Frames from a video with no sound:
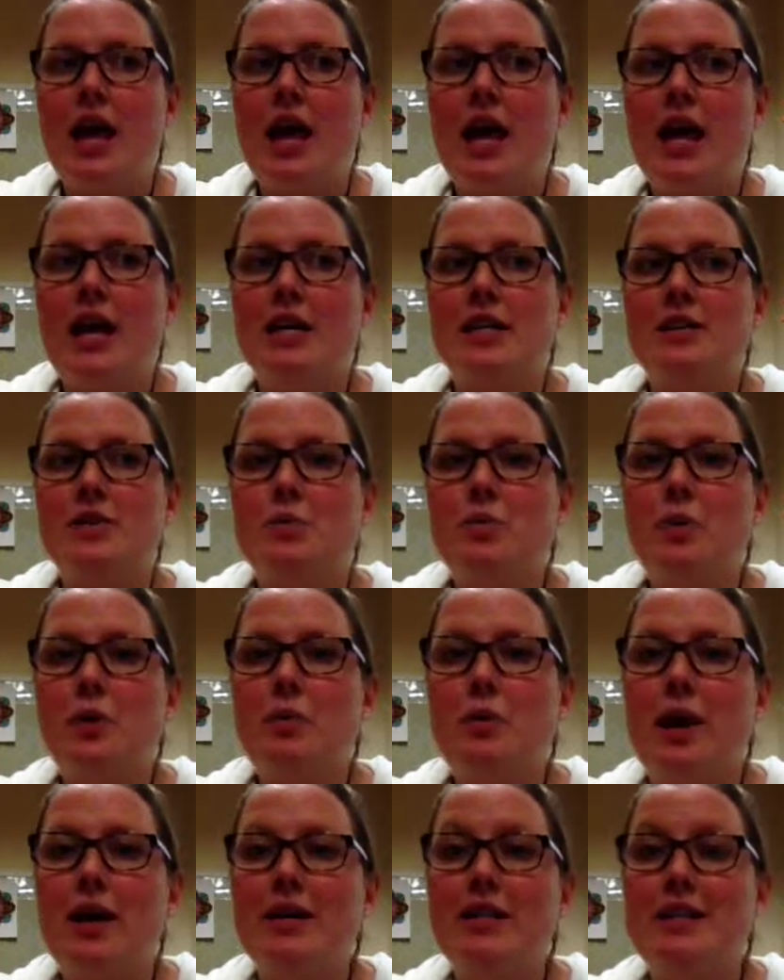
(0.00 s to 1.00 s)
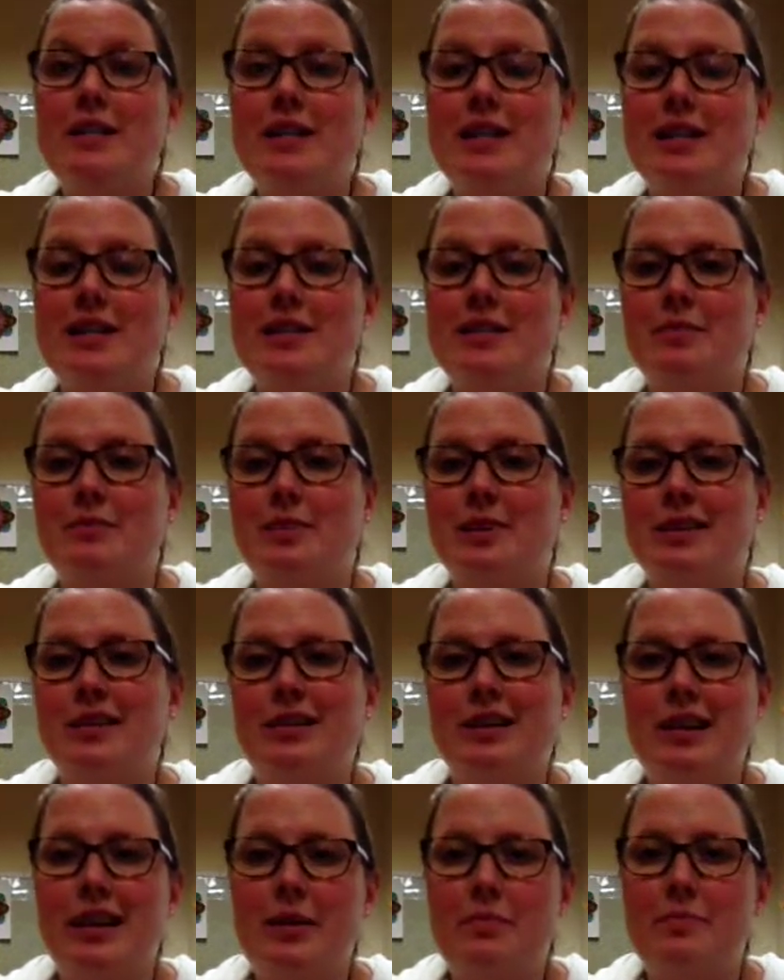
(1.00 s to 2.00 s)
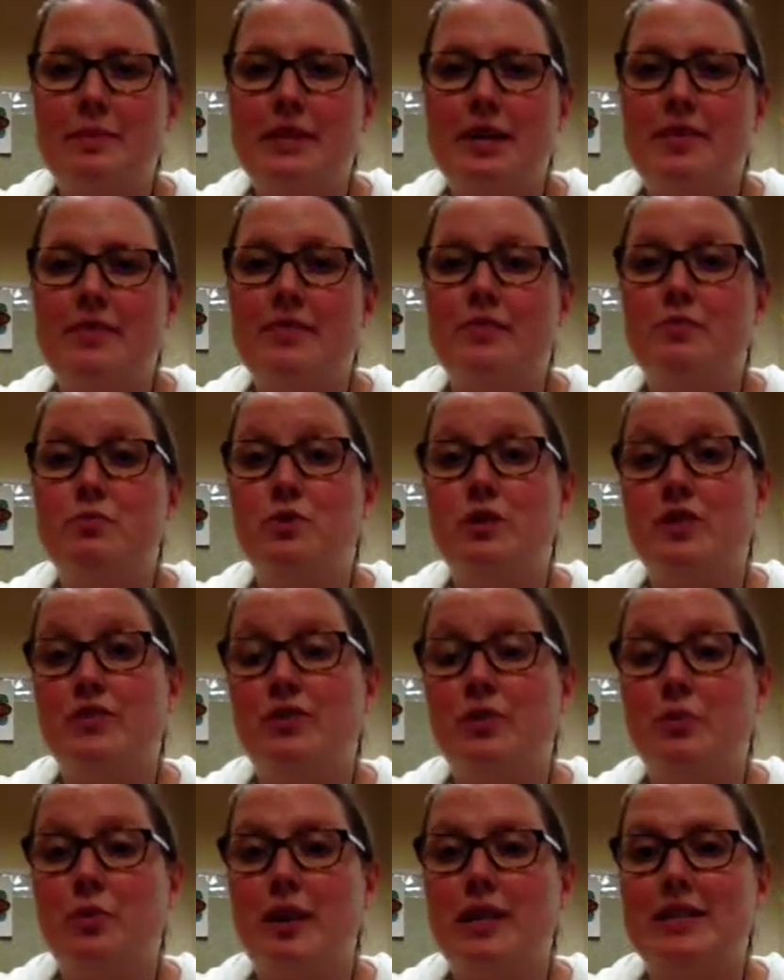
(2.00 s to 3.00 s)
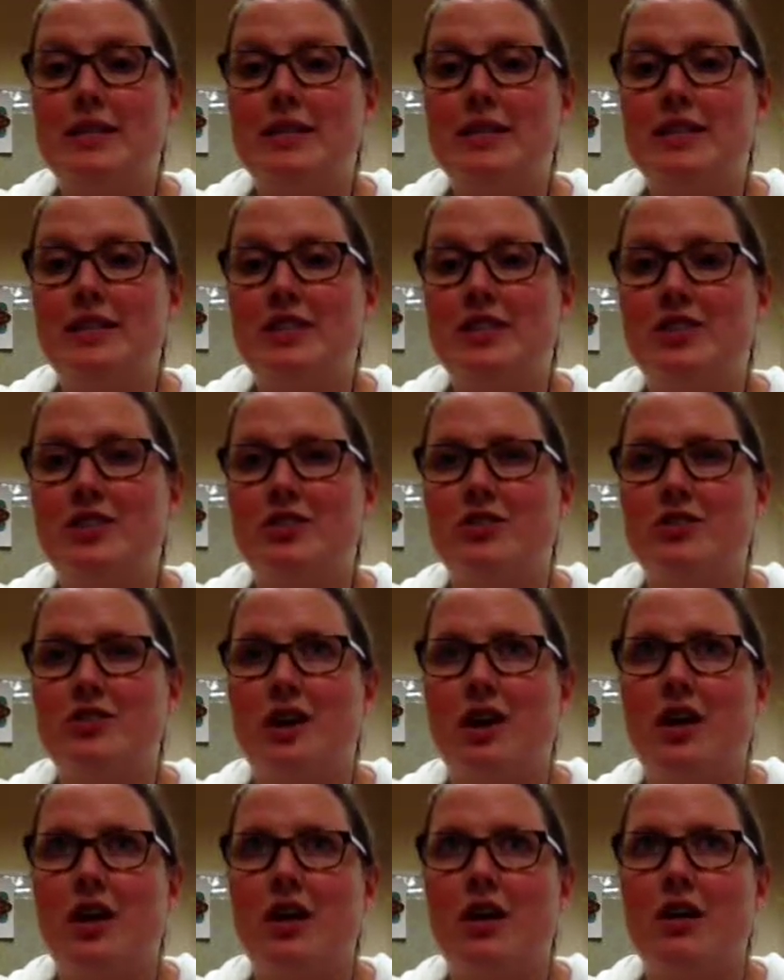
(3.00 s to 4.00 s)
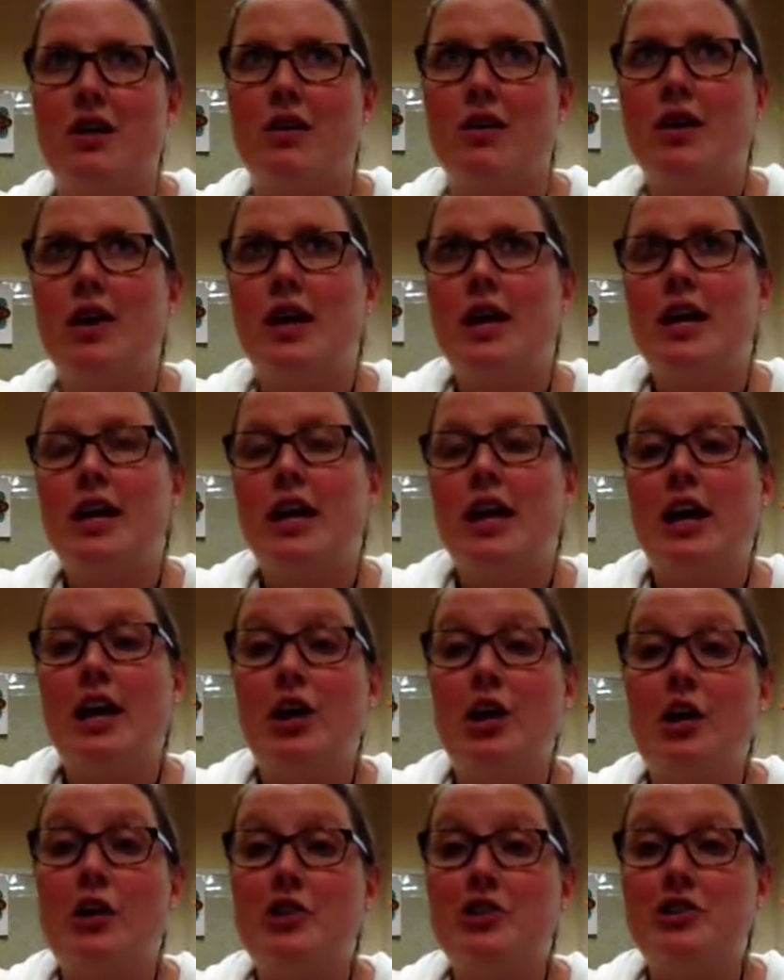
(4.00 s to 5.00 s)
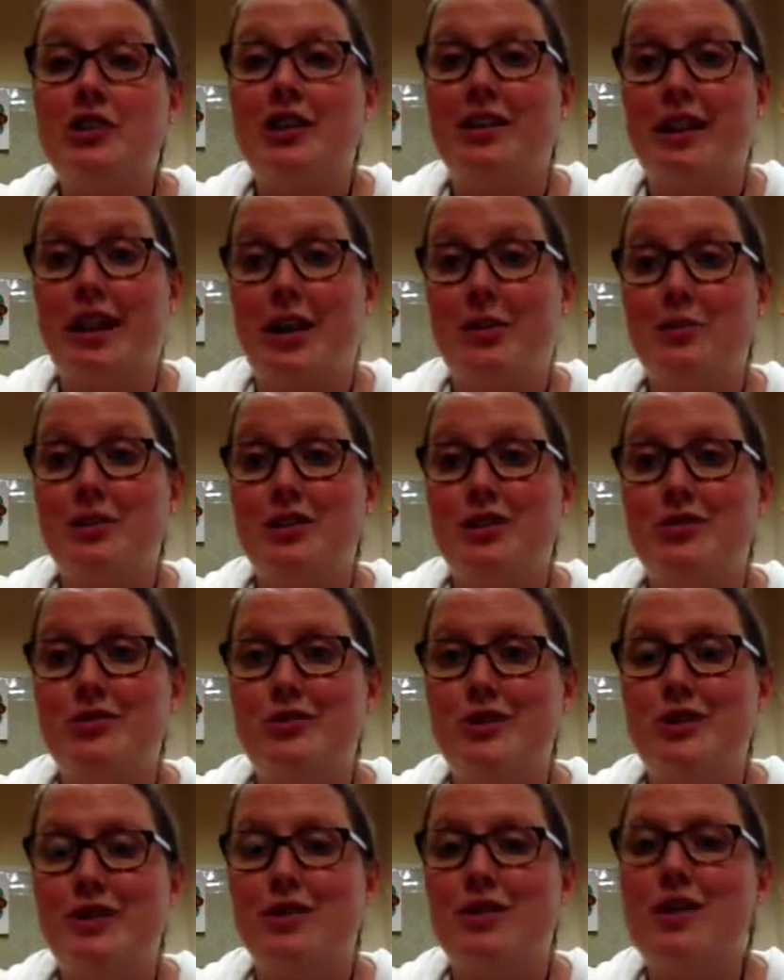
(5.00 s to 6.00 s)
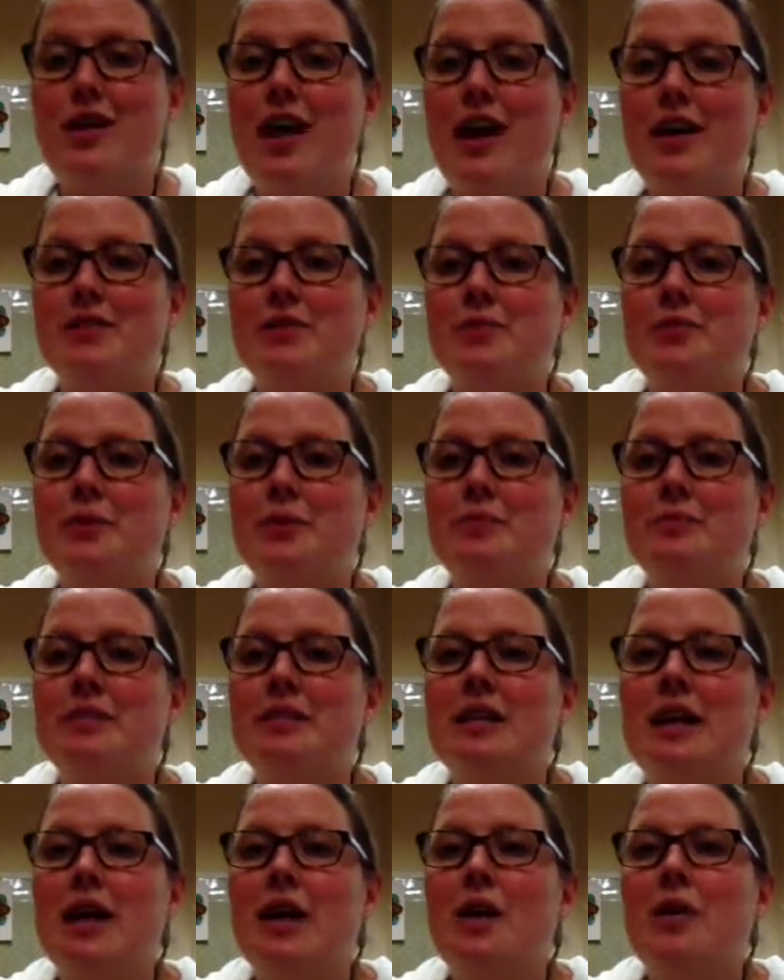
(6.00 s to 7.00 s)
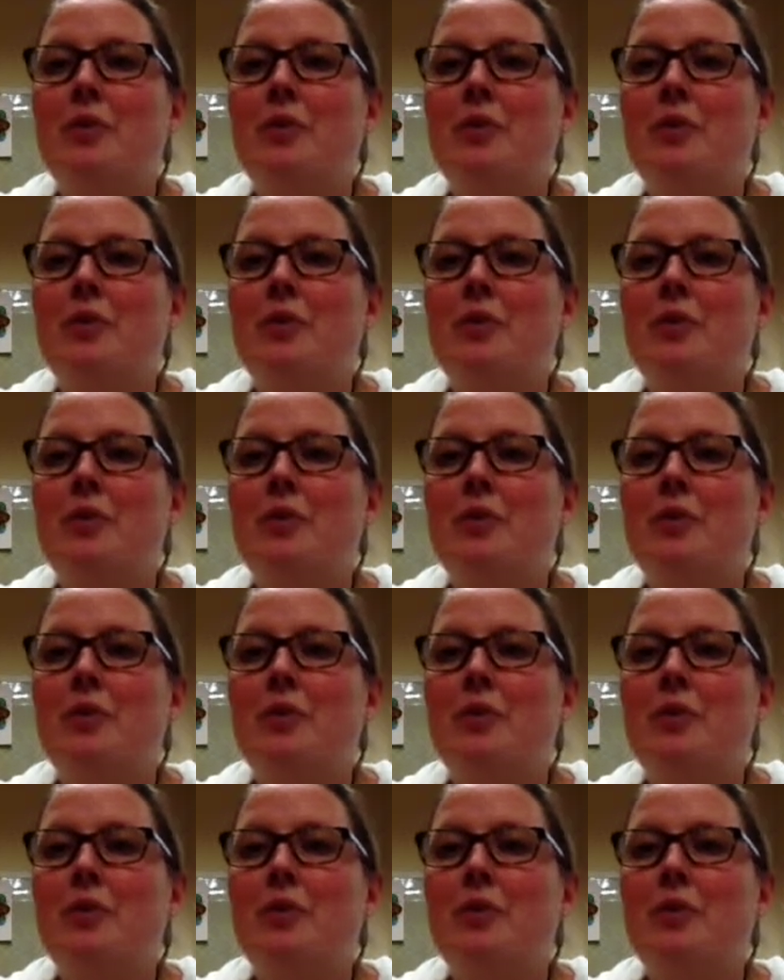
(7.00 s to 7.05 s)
and we wanted to get some little clips of different ways that teachers are encouraging language use in their classrooms.